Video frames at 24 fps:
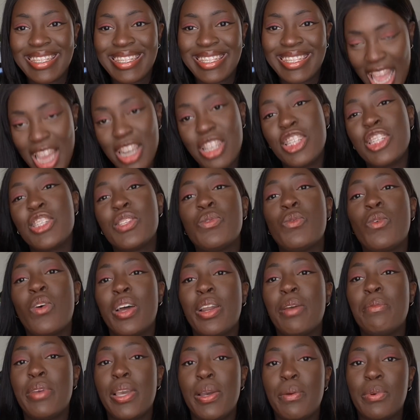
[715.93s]
I just want
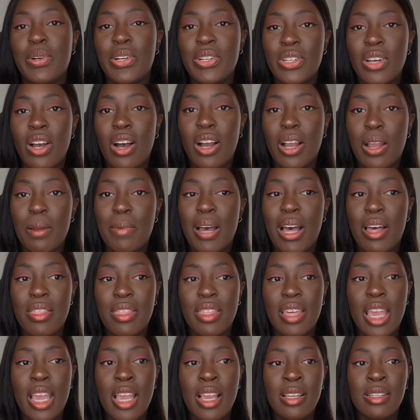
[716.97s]
to be able to talk about
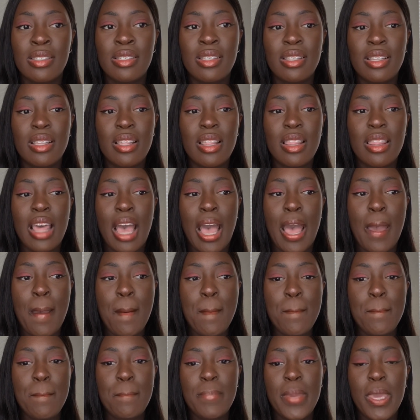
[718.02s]
things that
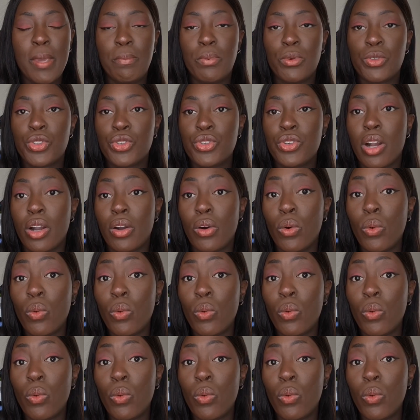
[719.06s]
people struggle